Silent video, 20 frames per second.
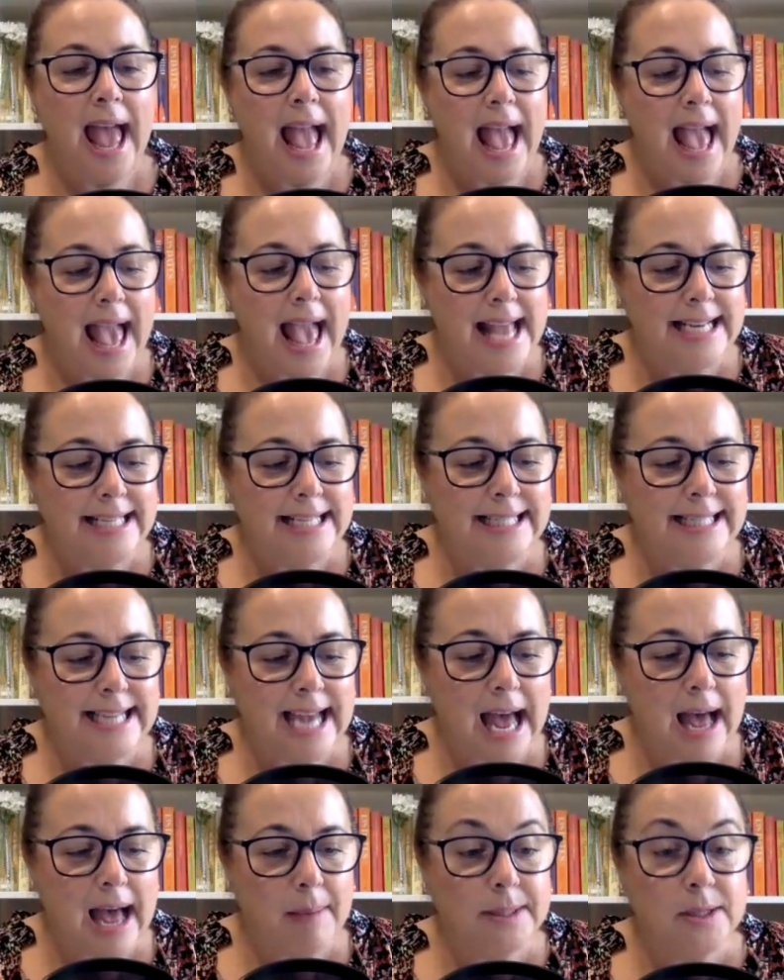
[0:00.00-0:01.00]
And
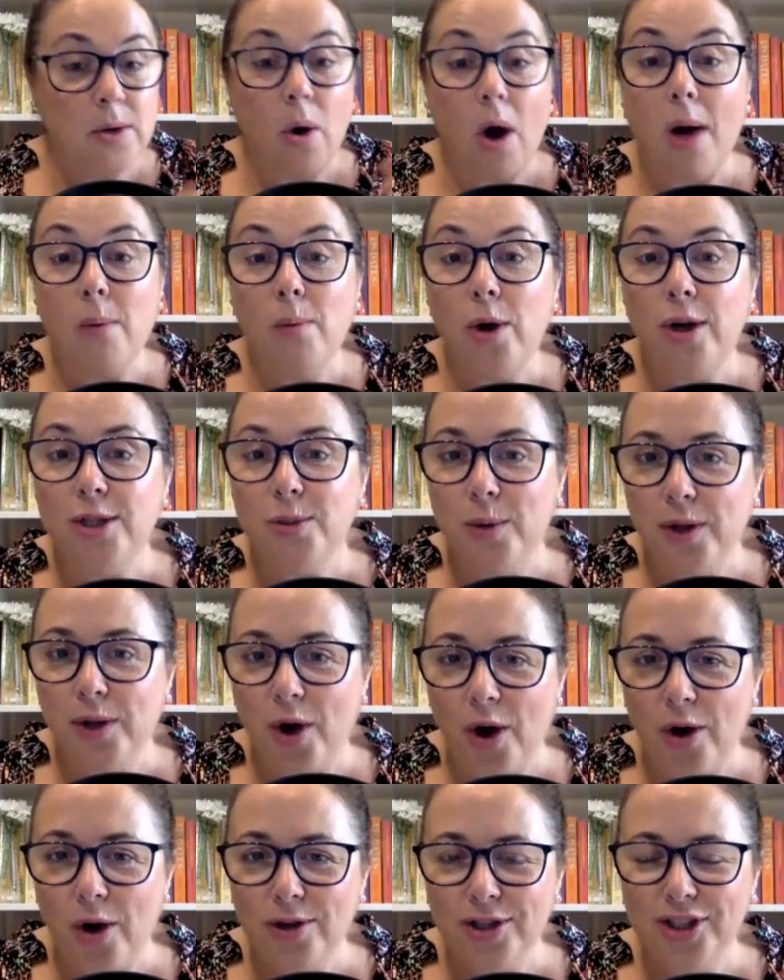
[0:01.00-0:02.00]
so I worked with a
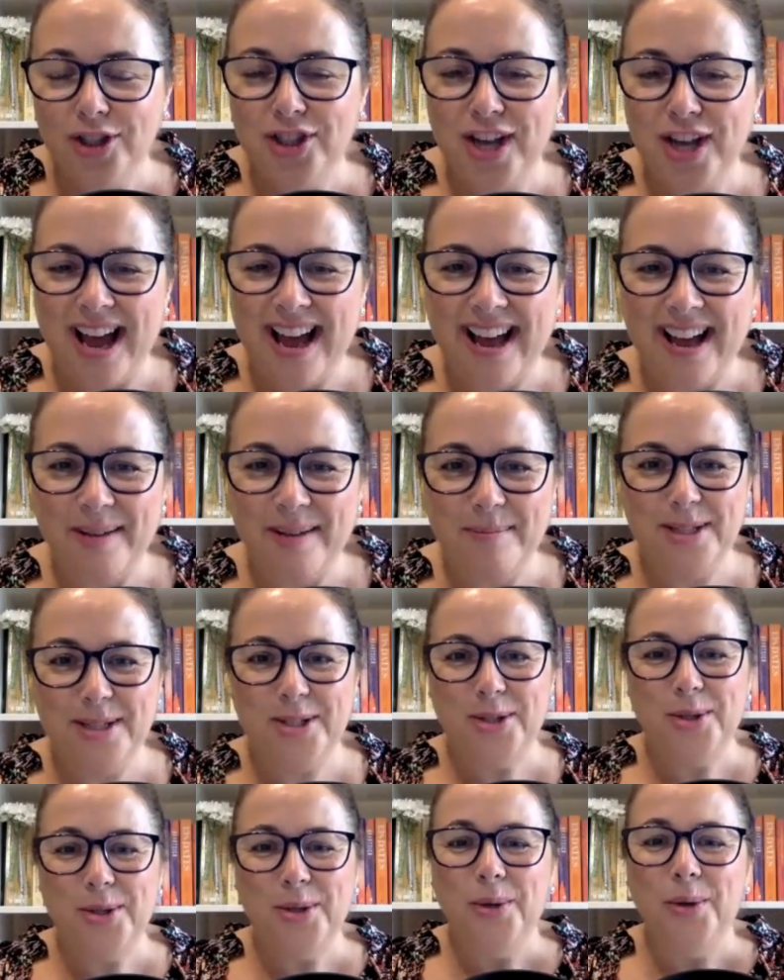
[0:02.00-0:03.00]
coach
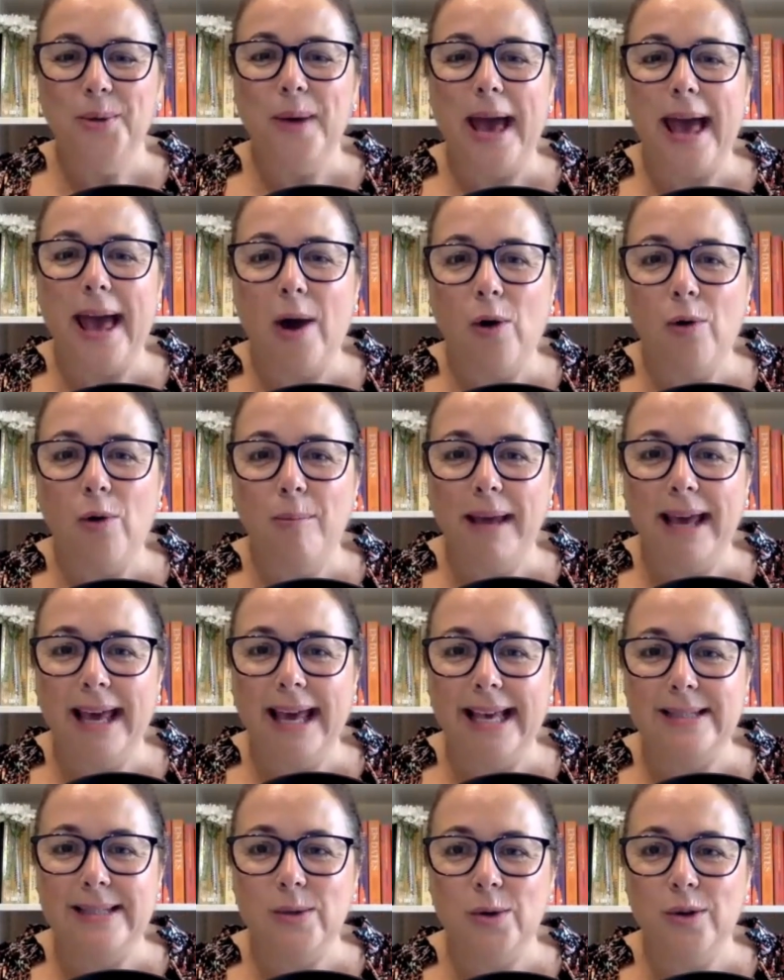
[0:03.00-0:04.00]
to help
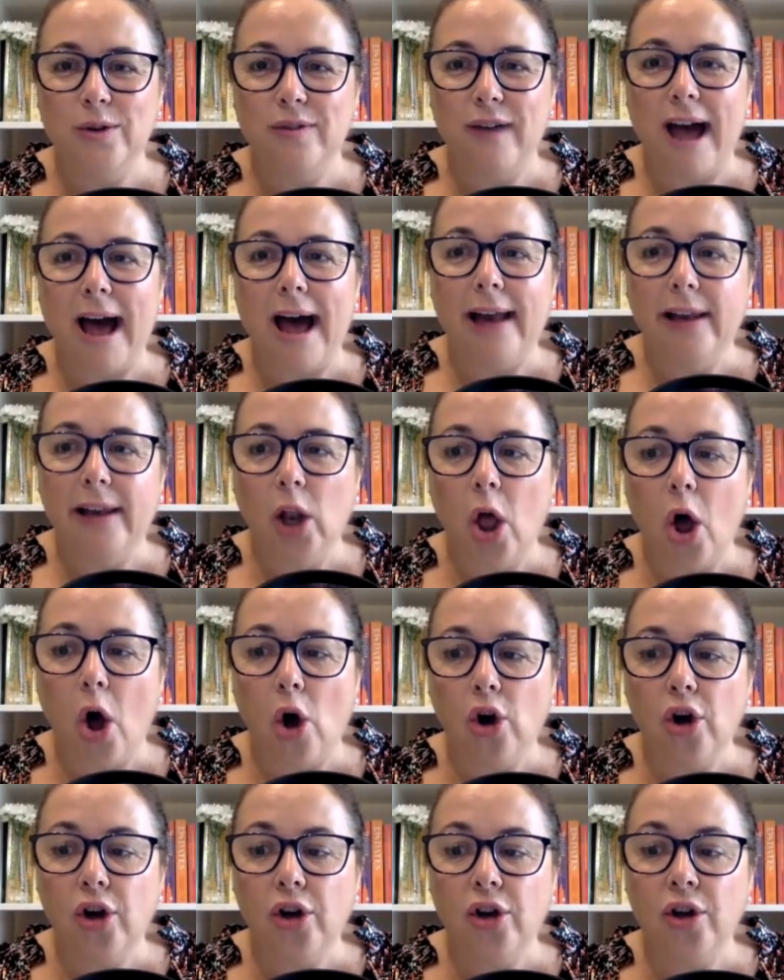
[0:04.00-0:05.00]
me sort of
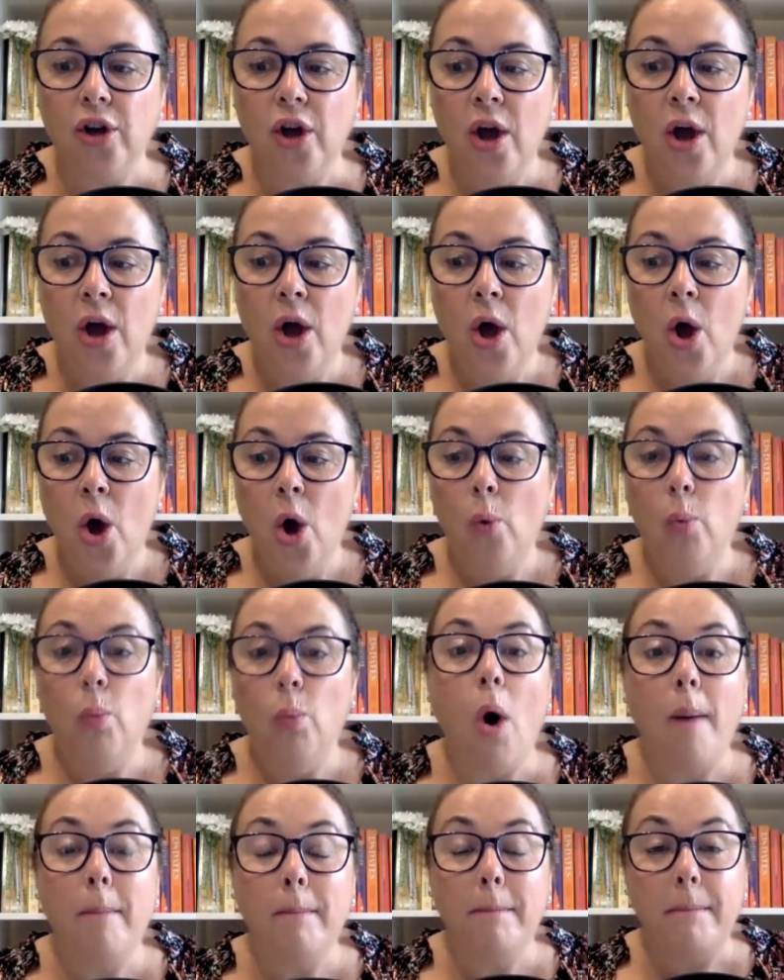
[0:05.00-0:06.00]
unlock
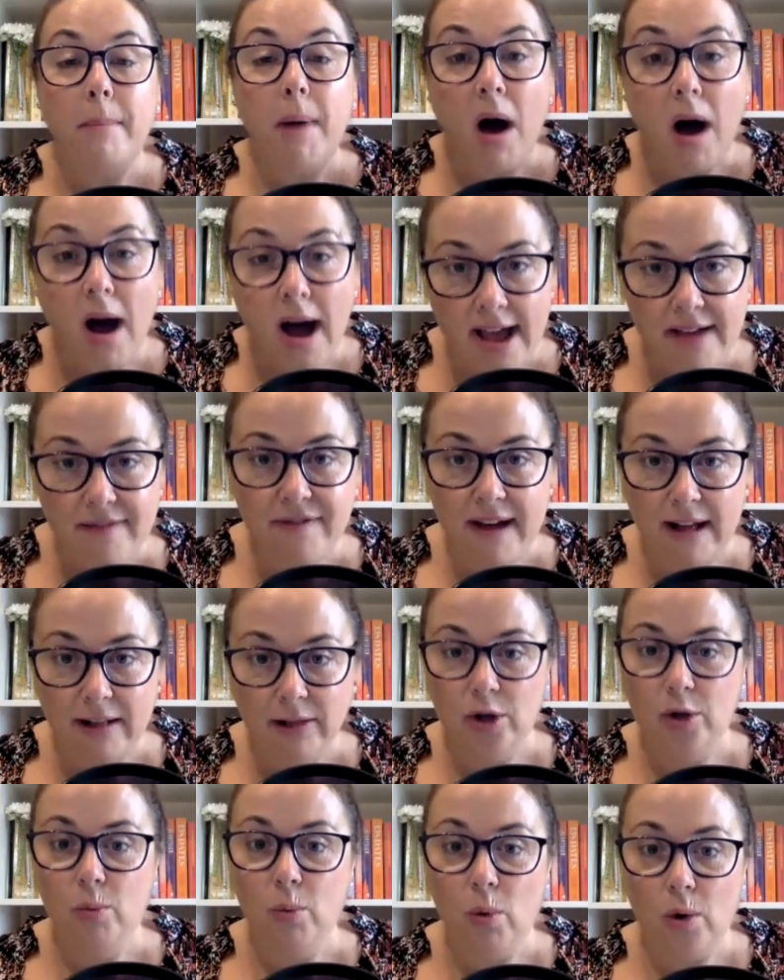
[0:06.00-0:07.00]
what my
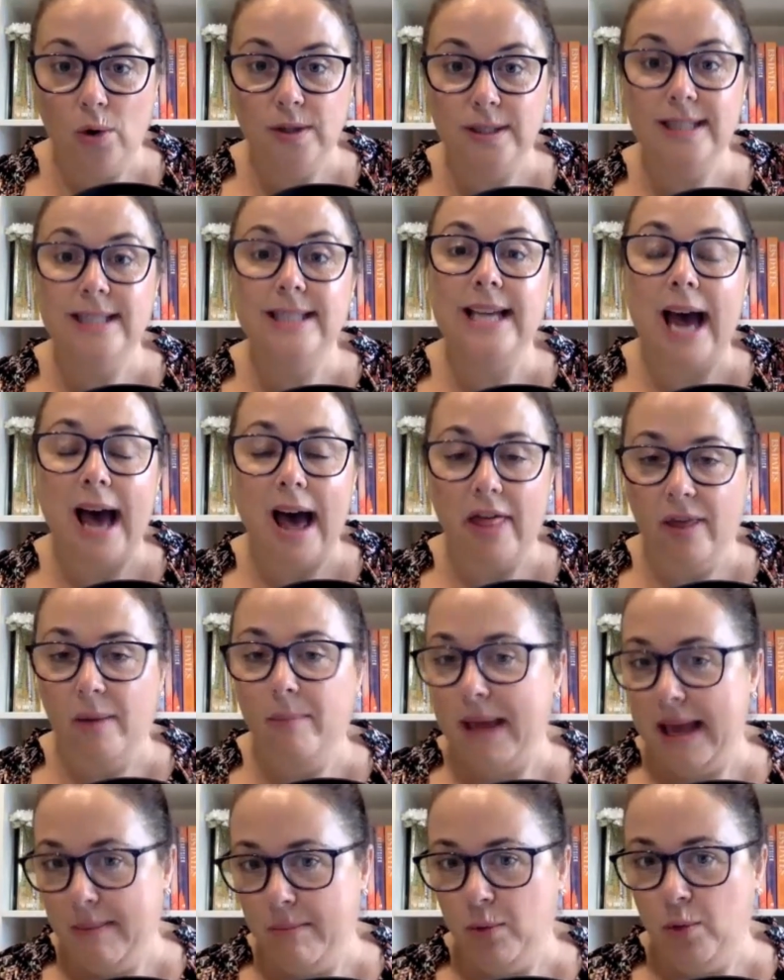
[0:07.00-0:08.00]
value was to other
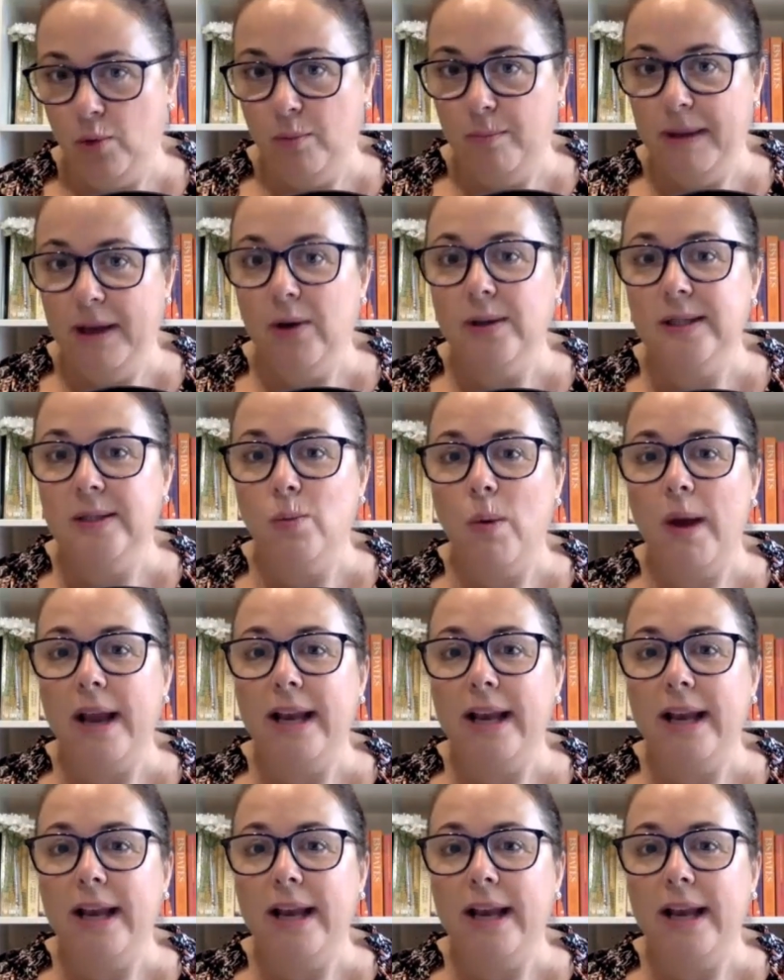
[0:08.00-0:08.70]
people. Because